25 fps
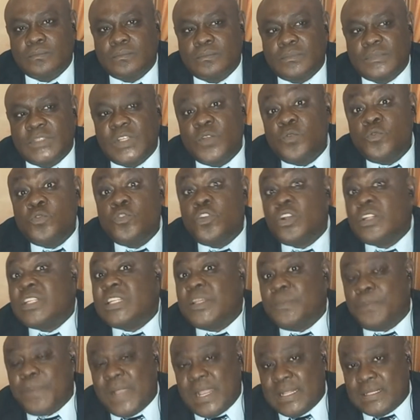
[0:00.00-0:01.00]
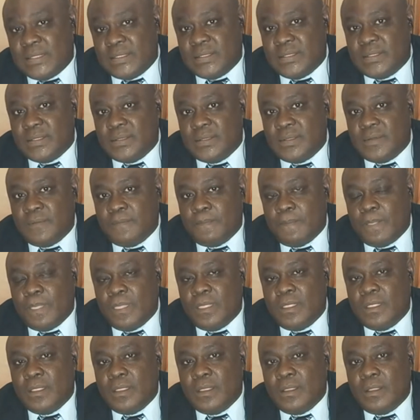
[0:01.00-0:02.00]
He will not depart. Yes.
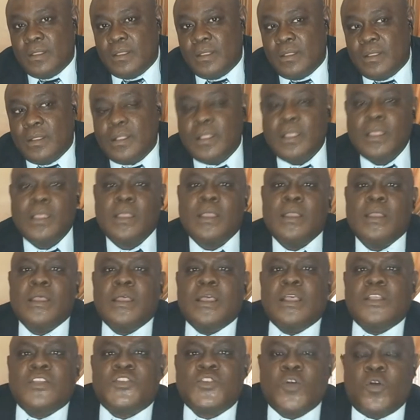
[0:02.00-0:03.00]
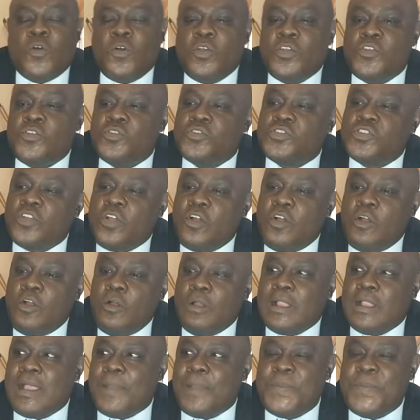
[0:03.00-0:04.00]
So you saw
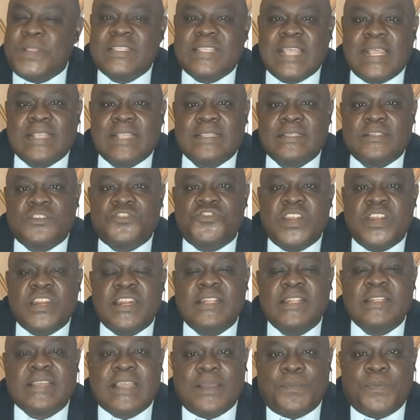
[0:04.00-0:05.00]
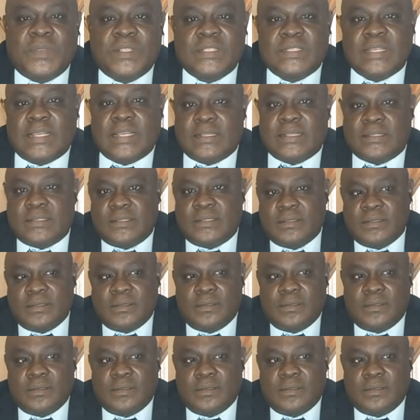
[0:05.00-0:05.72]
carpenters training carpenters.